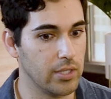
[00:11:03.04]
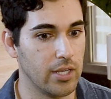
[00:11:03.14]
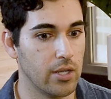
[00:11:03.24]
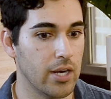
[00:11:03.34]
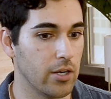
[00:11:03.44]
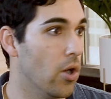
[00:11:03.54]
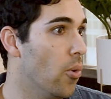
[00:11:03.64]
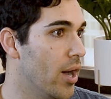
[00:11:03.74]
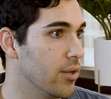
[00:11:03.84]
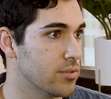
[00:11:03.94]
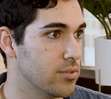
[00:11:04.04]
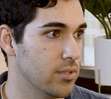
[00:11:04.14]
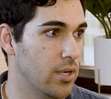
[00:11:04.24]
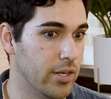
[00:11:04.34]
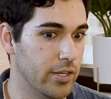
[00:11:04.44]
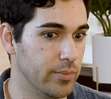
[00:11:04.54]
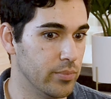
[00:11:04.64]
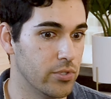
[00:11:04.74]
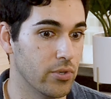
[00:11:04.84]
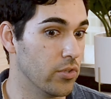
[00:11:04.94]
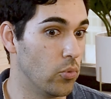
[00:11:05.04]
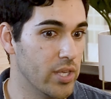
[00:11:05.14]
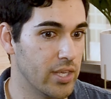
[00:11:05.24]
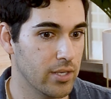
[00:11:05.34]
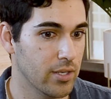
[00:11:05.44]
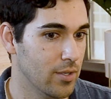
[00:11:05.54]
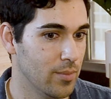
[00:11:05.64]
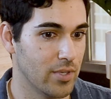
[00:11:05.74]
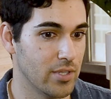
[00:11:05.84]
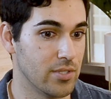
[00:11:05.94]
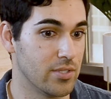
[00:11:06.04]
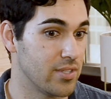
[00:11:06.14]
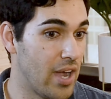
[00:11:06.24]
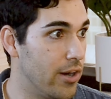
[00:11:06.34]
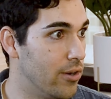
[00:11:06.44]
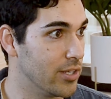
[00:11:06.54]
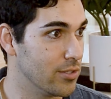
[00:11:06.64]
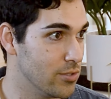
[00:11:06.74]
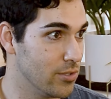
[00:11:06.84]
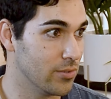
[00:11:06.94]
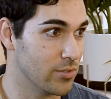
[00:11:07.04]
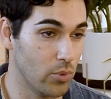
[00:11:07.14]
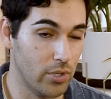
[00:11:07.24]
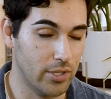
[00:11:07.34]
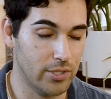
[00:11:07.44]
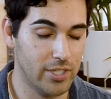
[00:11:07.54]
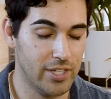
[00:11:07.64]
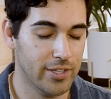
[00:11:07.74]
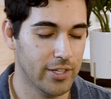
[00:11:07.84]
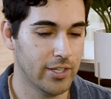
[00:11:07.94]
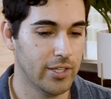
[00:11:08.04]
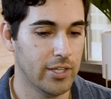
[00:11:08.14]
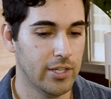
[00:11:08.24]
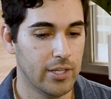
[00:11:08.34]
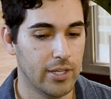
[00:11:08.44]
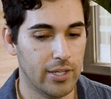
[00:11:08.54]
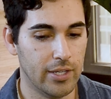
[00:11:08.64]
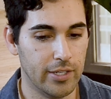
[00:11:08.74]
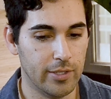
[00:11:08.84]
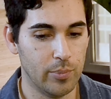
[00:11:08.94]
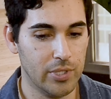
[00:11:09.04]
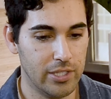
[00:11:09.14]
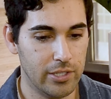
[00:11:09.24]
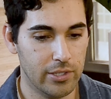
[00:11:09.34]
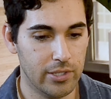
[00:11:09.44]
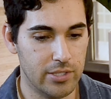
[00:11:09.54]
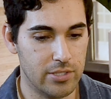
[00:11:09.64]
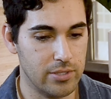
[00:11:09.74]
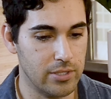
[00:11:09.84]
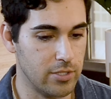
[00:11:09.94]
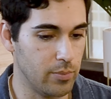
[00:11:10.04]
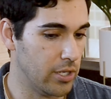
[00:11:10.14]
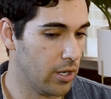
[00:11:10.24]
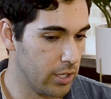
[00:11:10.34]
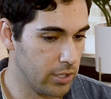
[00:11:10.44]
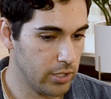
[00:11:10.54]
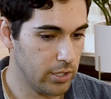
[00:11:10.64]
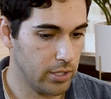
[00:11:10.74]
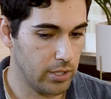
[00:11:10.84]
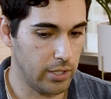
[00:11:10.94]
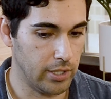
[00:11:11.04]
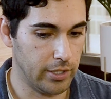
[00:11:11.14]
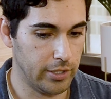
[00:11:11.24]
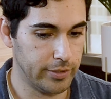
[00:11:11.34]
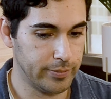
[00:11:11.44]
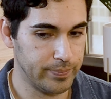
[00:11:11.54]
like kind of go out during the week because it's tiring to work all day. But here it's a bit harder. Um,